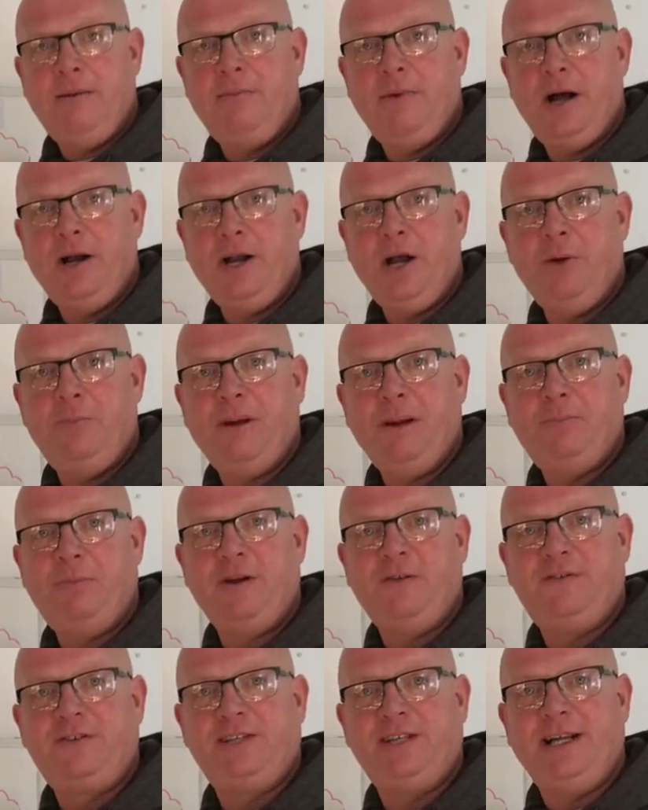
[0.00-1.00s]
I know
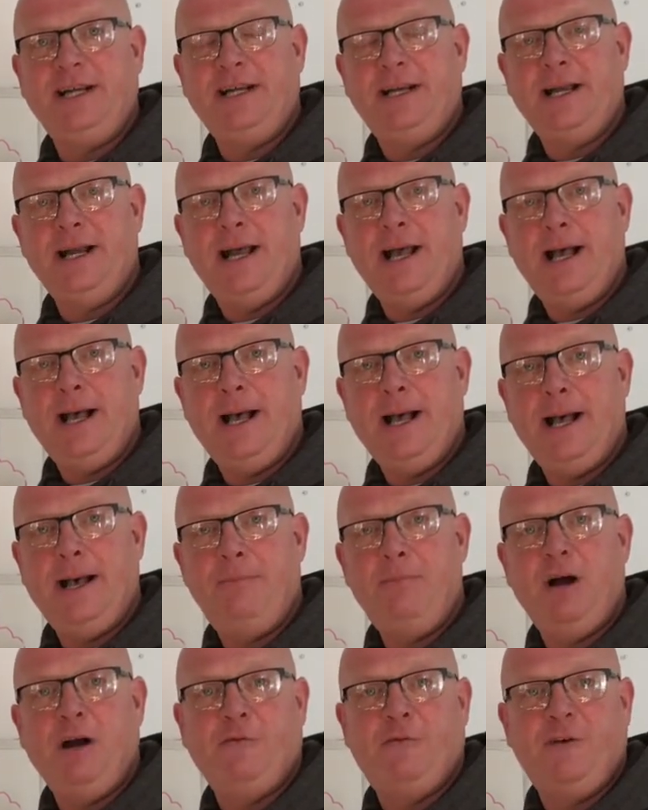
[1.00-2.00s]
people have seen
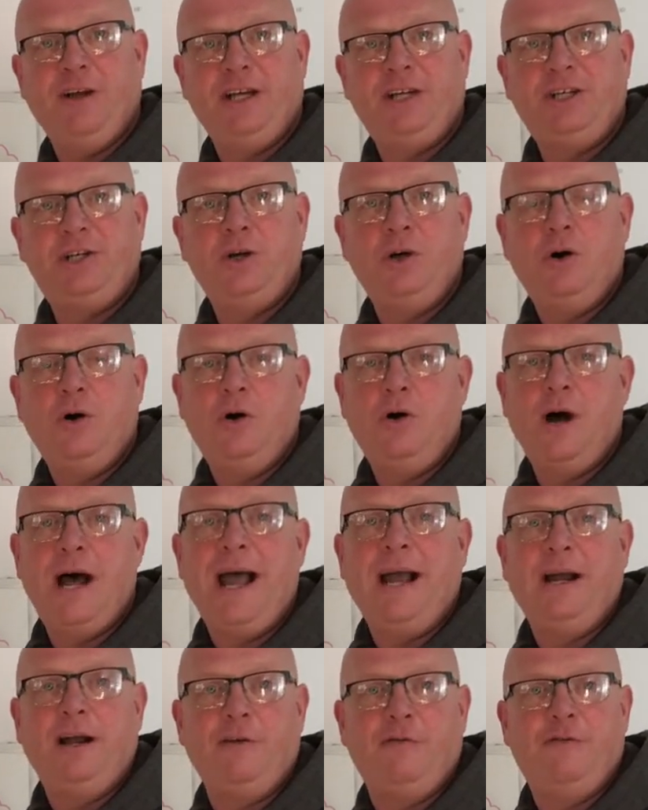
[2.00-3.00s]
monkfish or
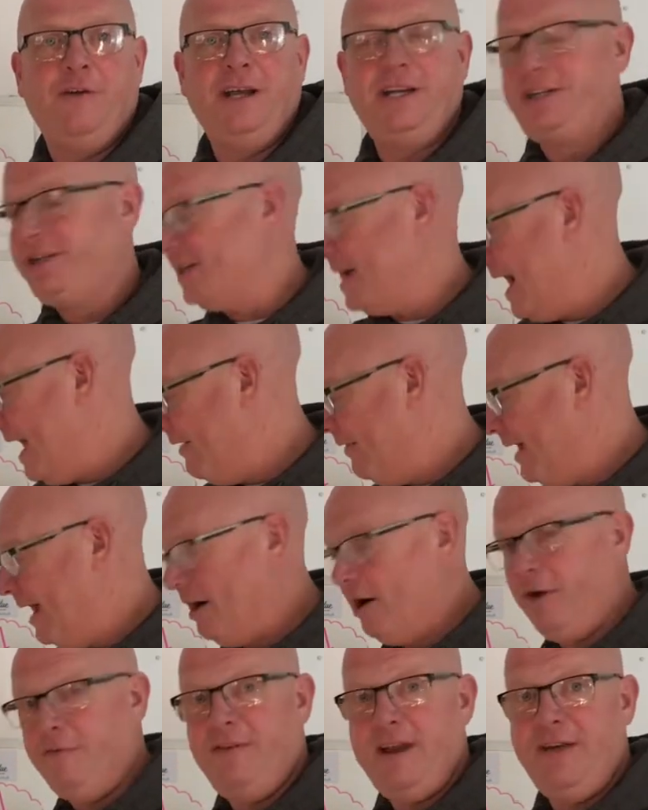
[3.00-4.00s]
anglerfish out
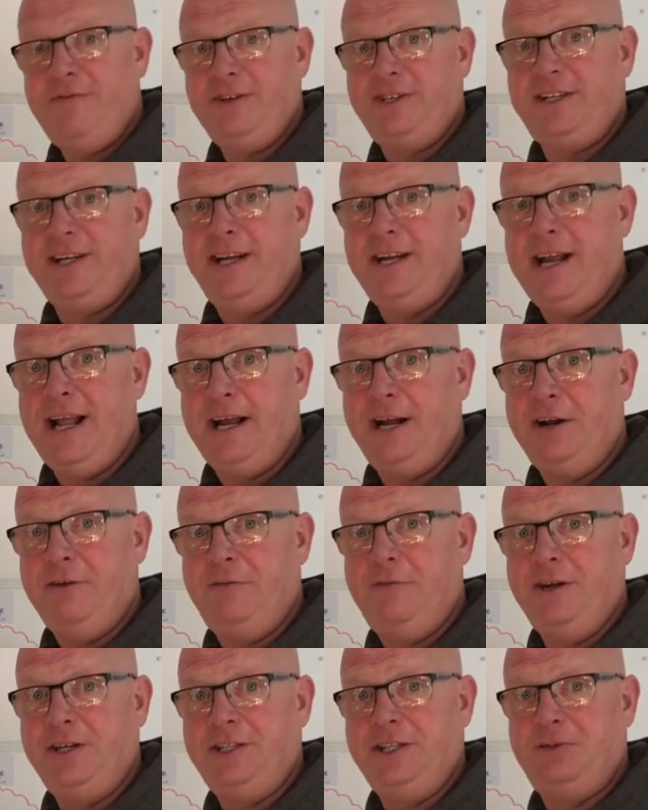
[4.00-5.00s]
there. I've never seen an
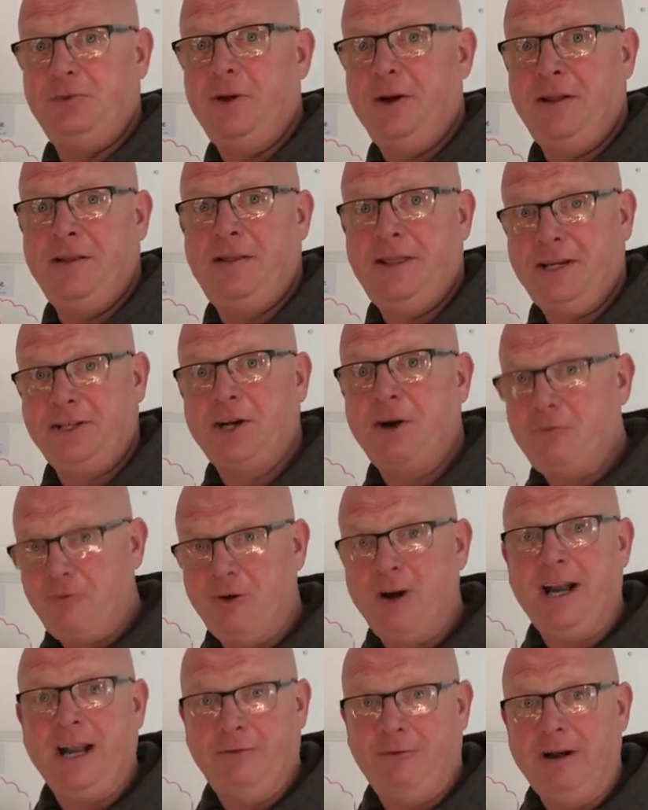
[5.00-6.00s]
anglerfish. It's one of the things I
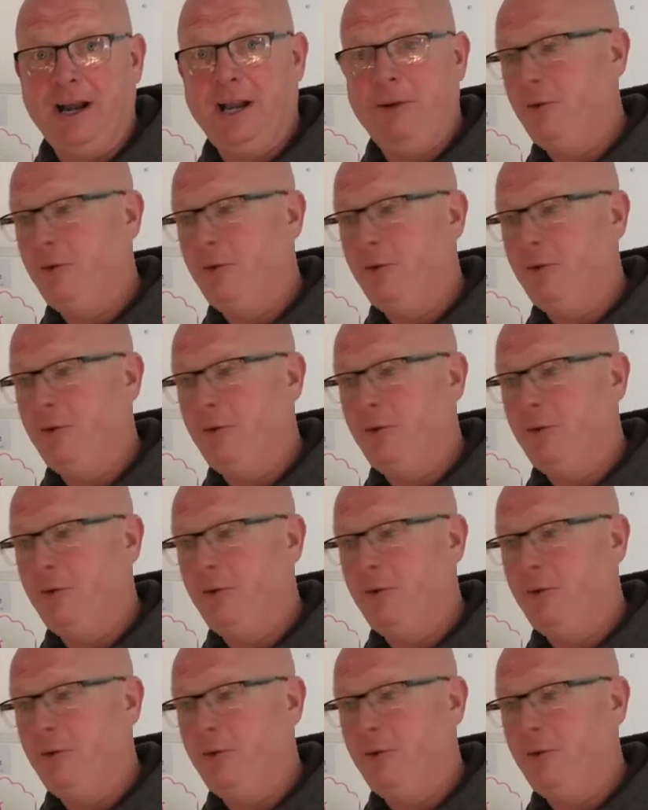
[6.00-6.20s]
really